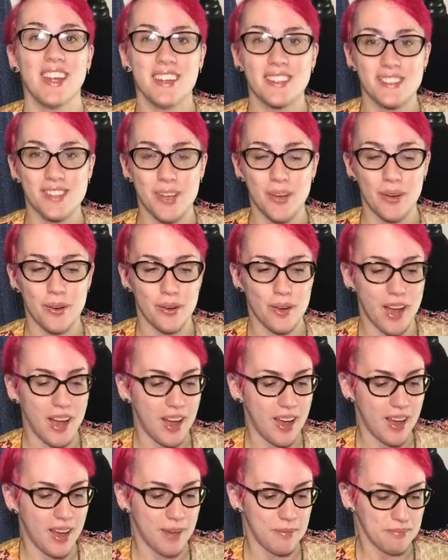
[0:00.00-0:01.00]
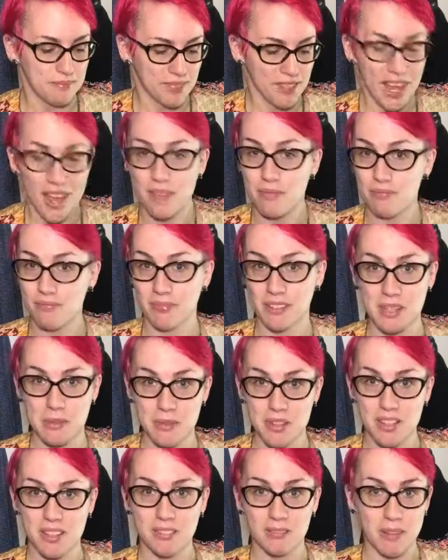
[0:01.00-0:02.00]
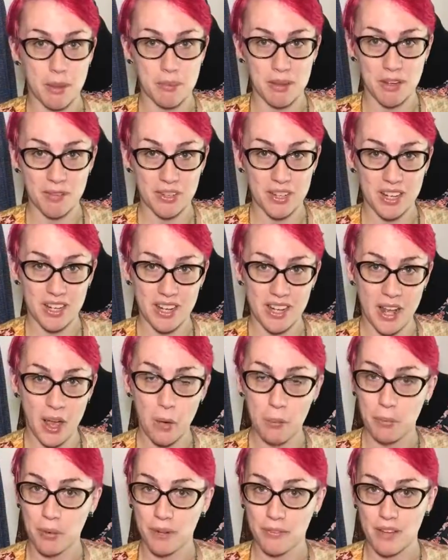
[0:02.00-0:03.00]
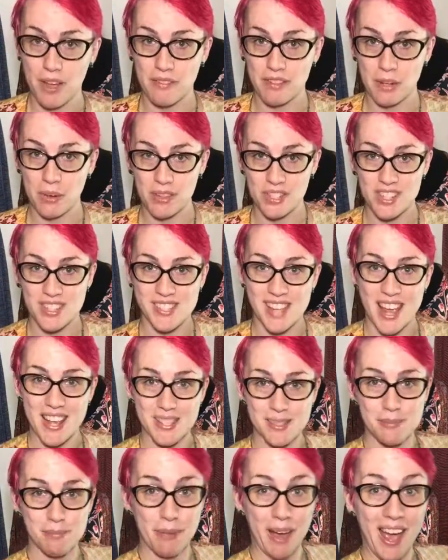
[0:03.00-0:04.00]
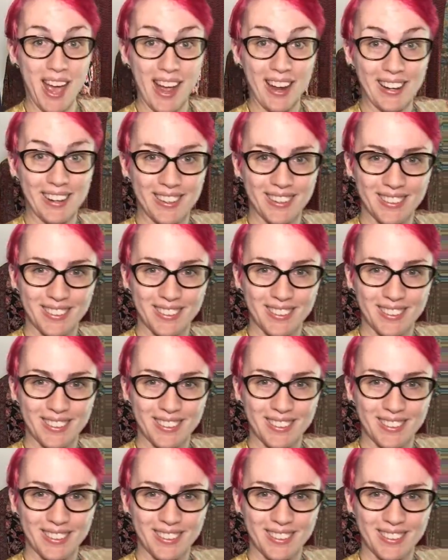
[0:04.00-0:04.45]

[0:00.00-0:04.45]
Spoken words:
So, yeah, let me know if you need any help or if you have any questions, guys. Bye!